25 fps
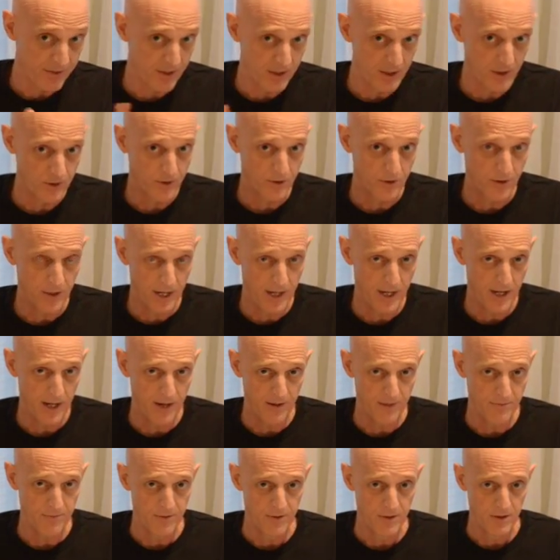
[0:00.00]
the kids are going to
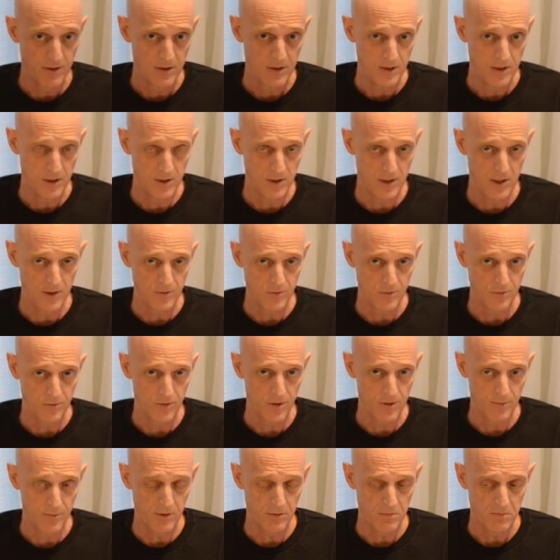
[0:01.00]
have essential
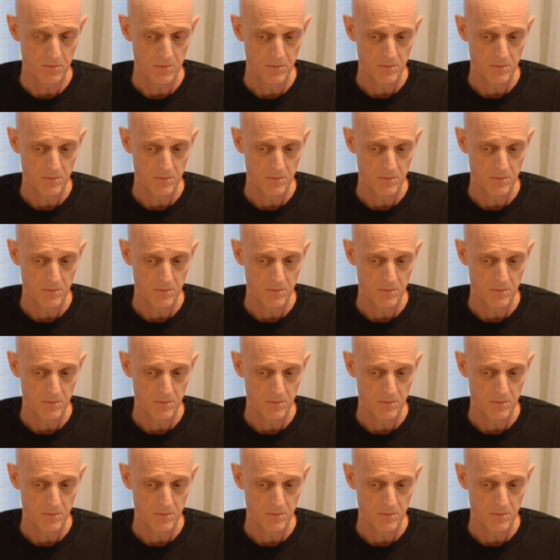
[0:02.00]
tremor.